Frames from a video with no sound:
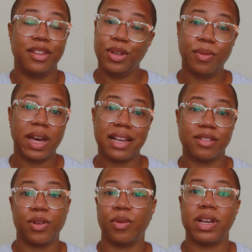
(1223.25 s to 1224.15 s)

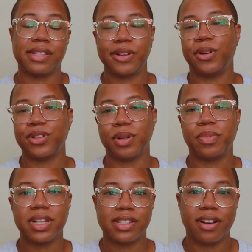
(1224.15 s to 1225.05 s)
US or the Western culture
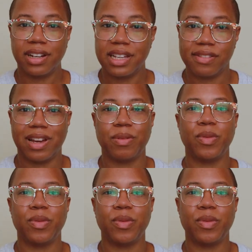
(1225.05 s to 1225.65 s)
puts on us, right?